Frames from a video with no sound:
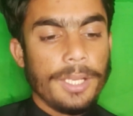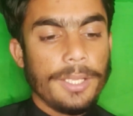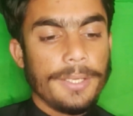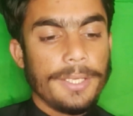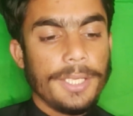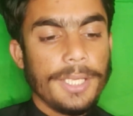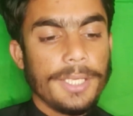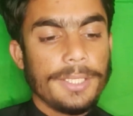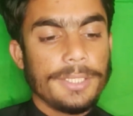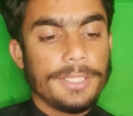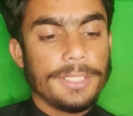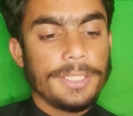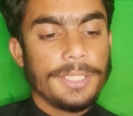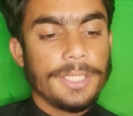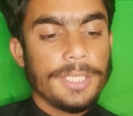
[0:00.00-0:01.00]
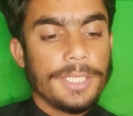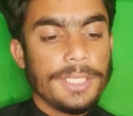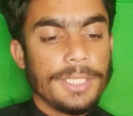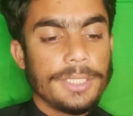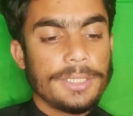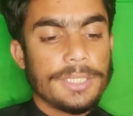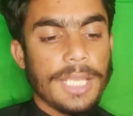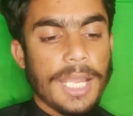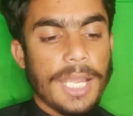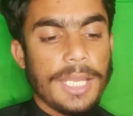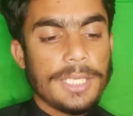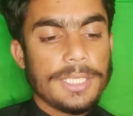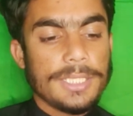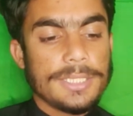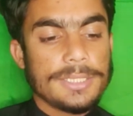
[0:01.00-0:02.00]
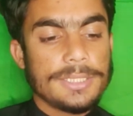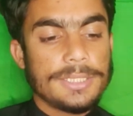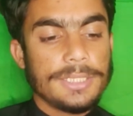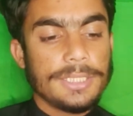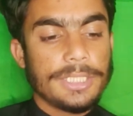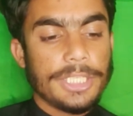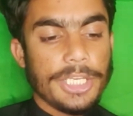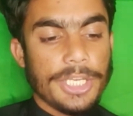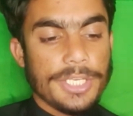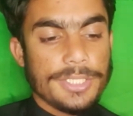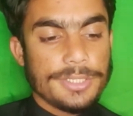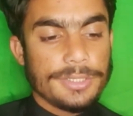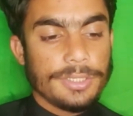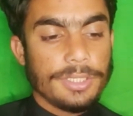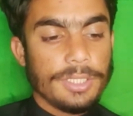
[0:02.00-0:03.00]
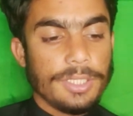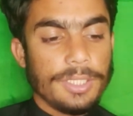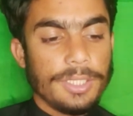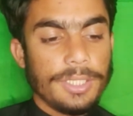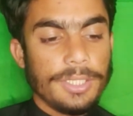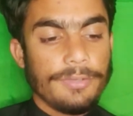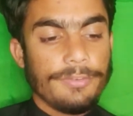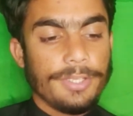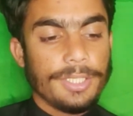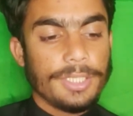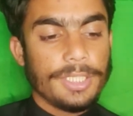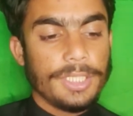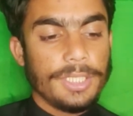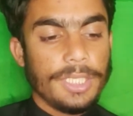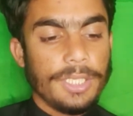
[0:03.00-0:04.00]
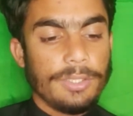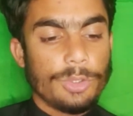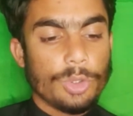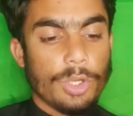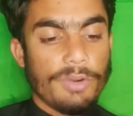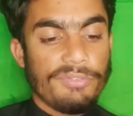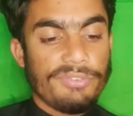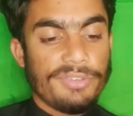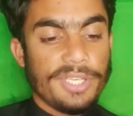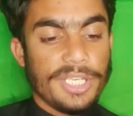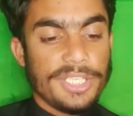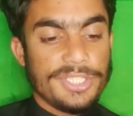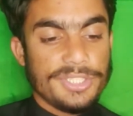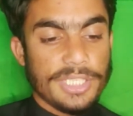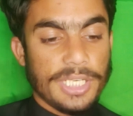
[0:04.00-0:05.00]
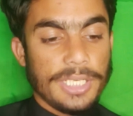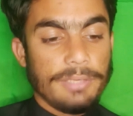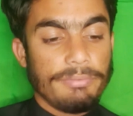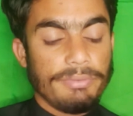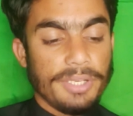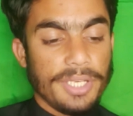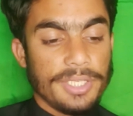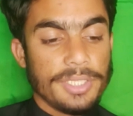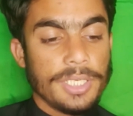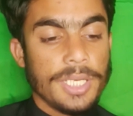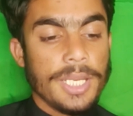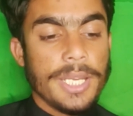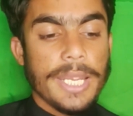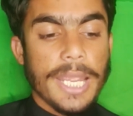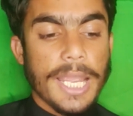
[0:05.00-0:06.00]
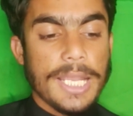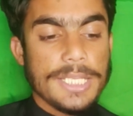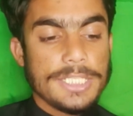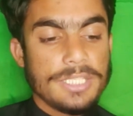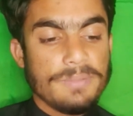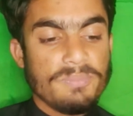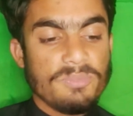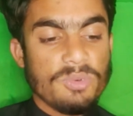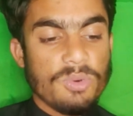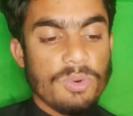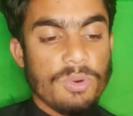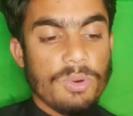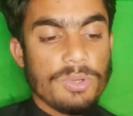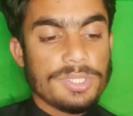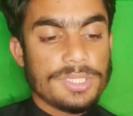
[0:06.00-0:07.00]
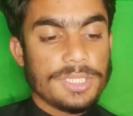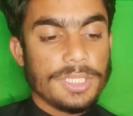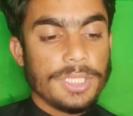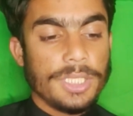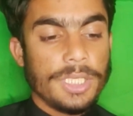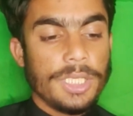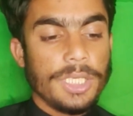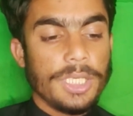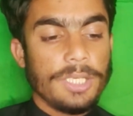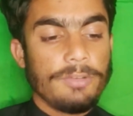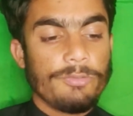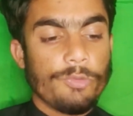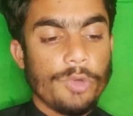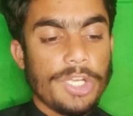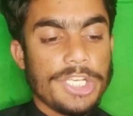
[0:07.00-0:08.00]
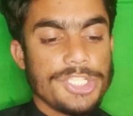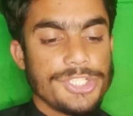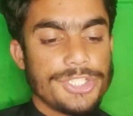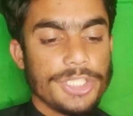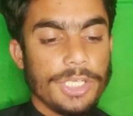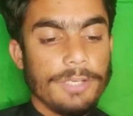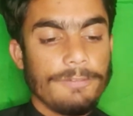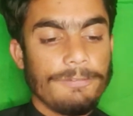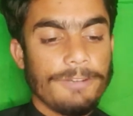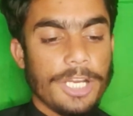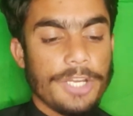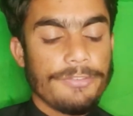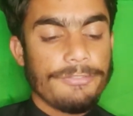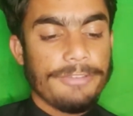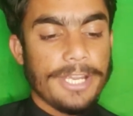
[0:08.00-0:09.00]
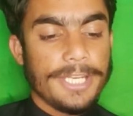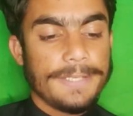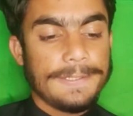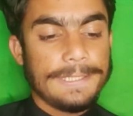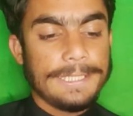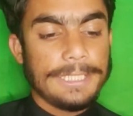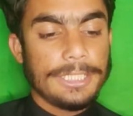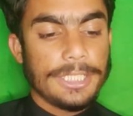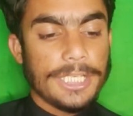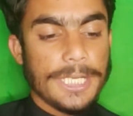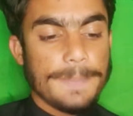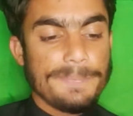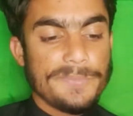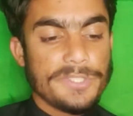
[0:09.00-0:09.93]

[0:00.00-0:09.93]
Rarely that is the case, leaving the software design phase as the most influential one when it comes